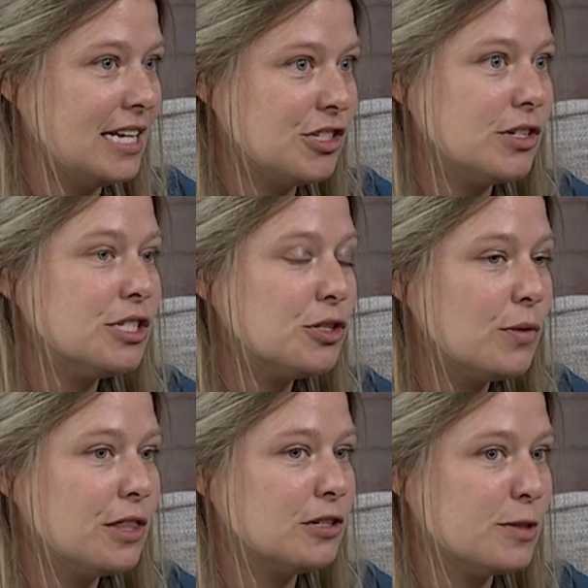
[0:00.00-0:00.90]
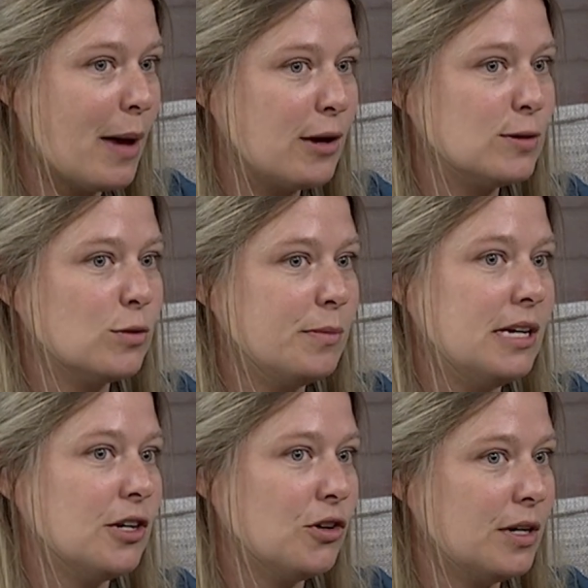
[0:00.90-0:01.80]
enter into with your spouse would
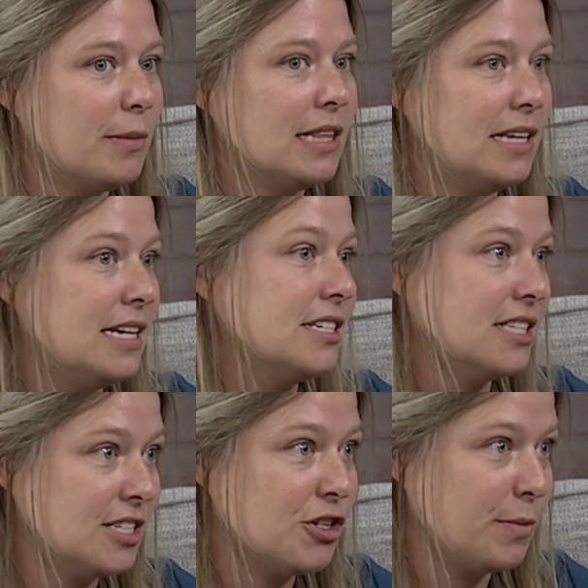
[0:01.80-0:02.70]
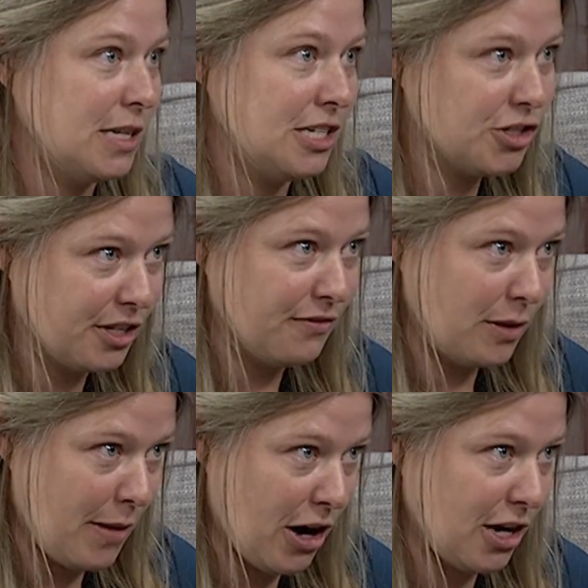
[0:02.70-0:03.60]
be an agreement leading to the termination of
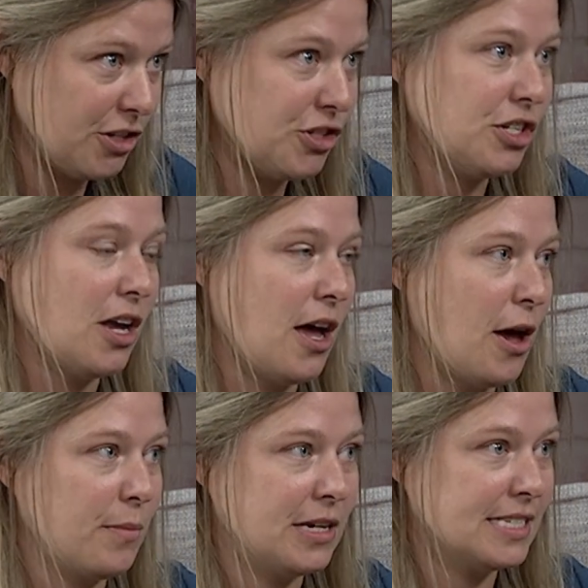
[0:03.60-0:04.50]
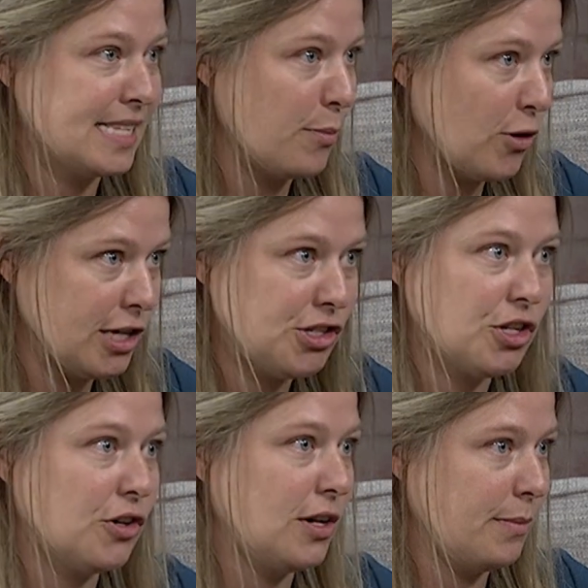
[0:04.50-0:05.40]
the marriage, like a
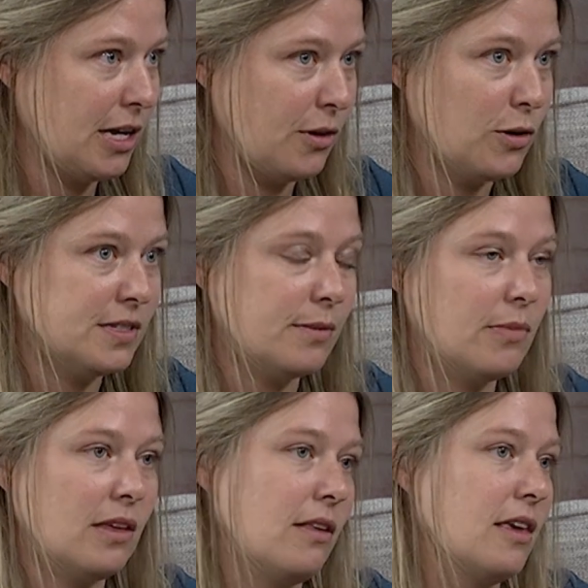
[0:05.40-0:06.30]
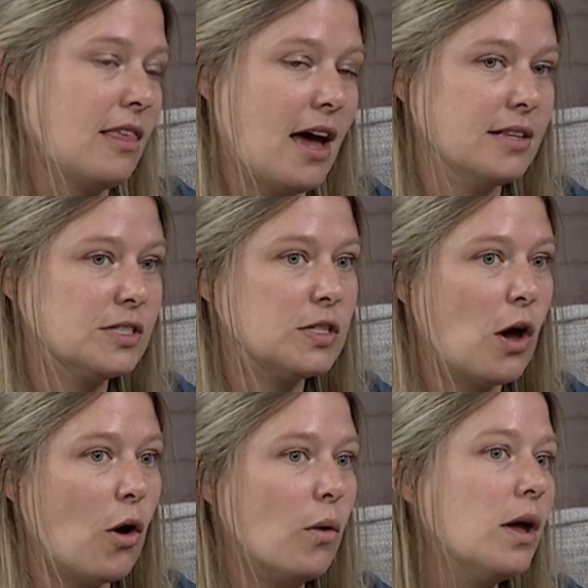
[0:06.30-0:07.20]
separation agreement or something like that.
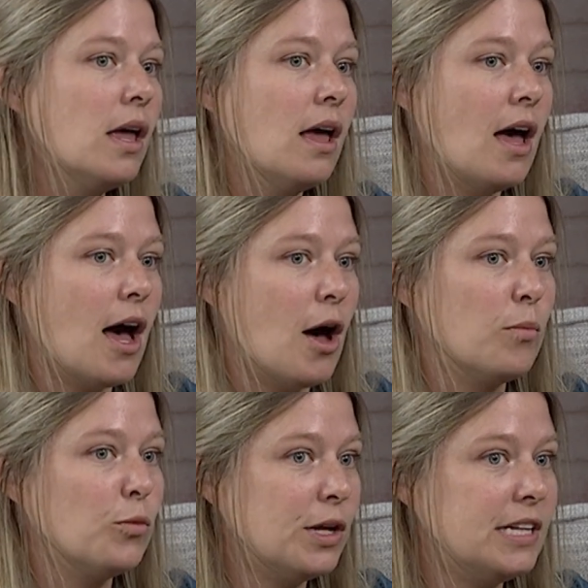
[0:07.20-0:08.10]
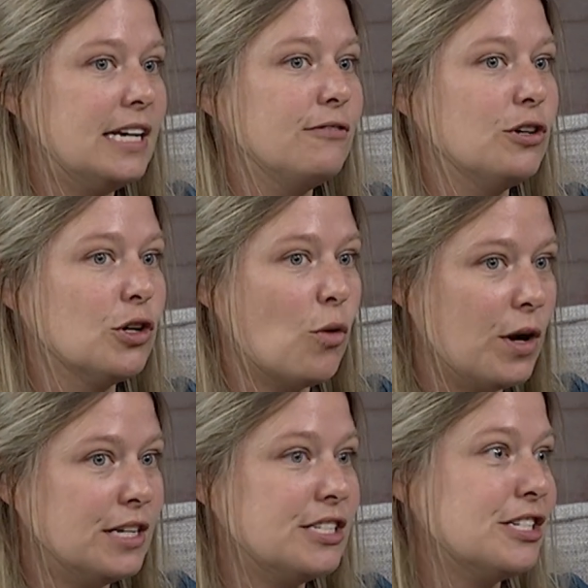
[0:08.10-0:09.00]
So really, if you're
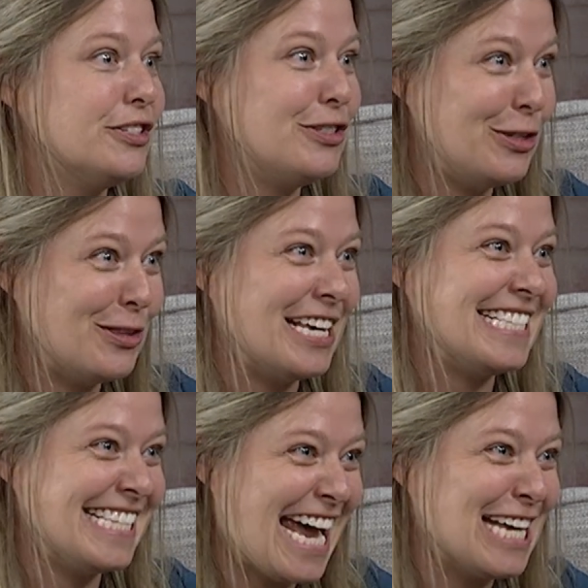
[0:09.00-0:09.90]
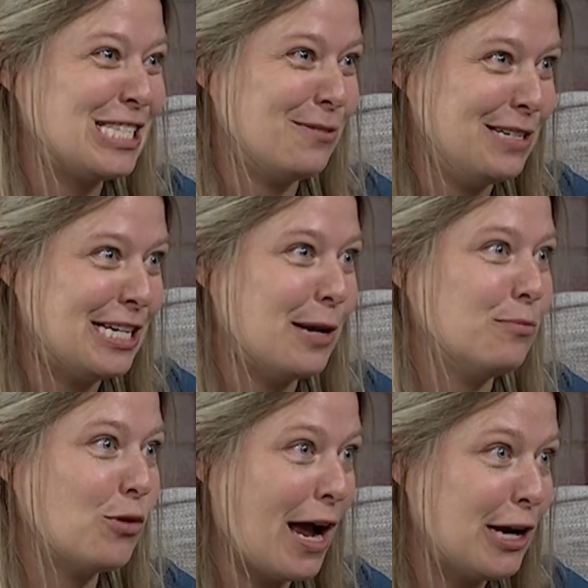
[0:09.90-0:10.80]
going to do this, it has to be
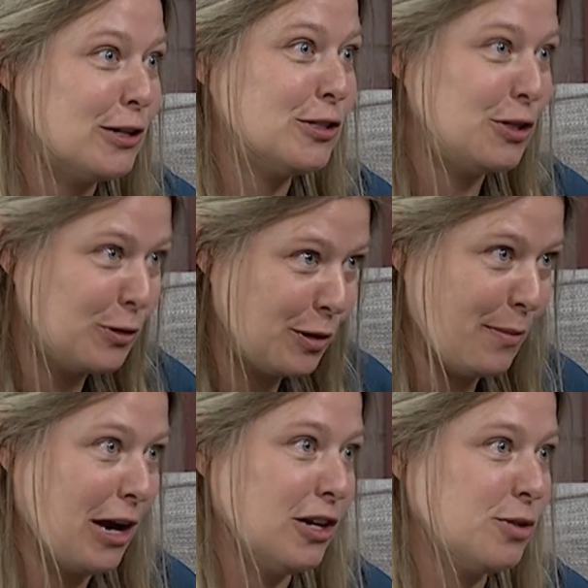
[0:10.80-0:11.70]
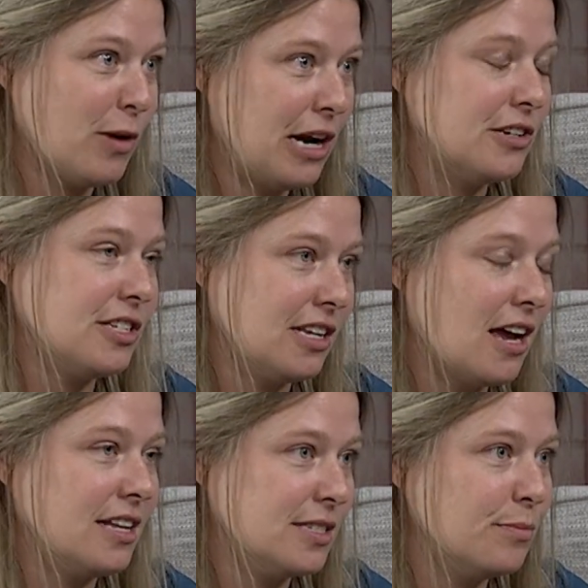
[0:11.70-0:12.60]
done prior to the marriage, prior to the
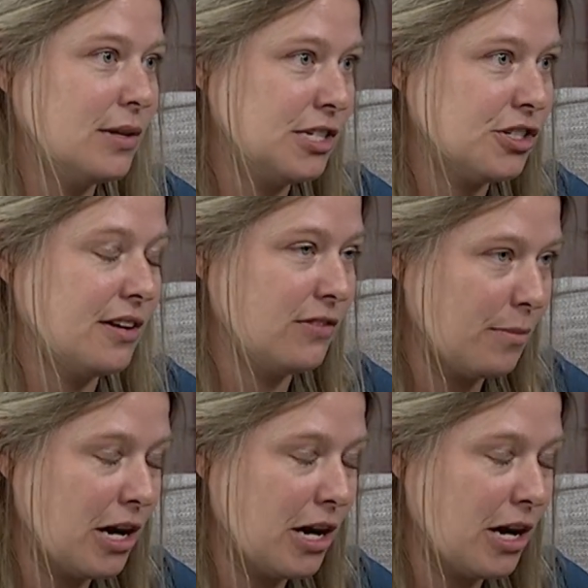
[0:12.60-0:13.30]
contemplation of the